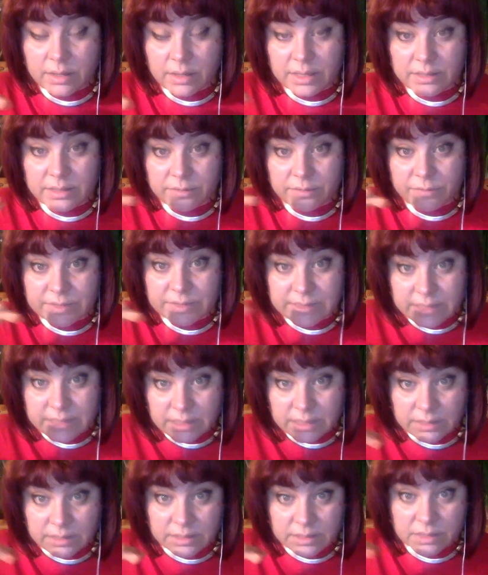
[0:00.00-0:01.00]
in the
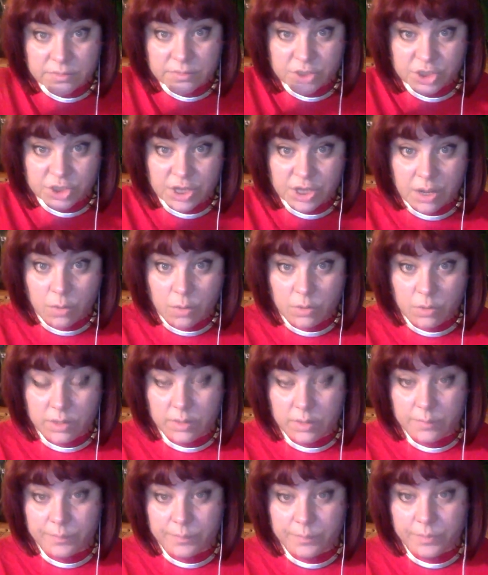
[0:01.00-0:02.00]
vicinity of Shaula.